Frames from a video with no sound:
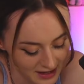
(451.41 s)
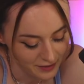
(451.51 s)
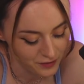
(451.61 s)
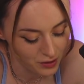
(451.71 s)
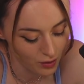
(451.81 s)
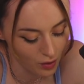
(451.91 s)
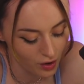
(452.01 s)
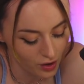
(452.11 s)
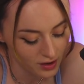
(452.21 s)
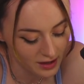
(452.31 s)
If you're
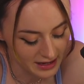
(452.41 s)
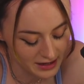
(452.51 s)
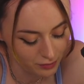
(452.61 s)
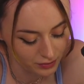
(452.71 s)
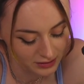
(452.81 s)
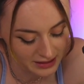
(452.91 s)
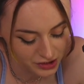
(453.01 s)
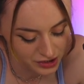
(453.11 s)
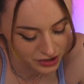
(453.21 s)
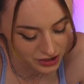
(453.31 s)
in a
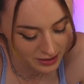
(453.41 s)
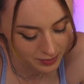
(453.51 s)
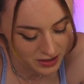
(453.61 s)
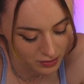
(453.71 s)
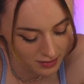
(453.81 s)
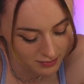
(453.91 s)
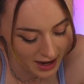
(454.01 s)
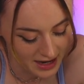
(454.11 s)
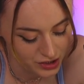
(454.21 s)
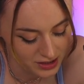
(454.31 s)
relationship and you're
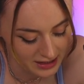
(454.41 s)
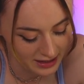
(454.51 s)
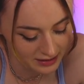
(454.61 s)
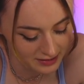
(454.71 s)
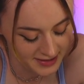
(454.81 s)
imagining